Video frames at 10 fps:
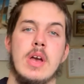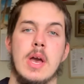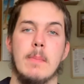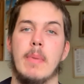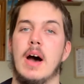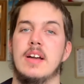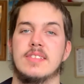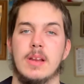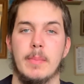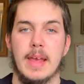but it's going
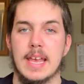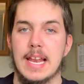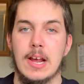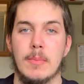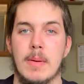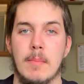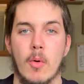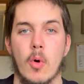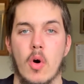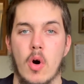to be a little bit more
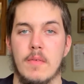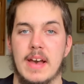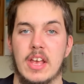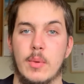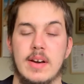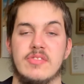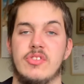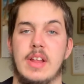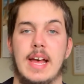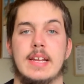of a question
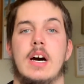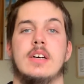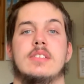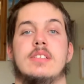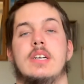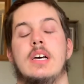and answer.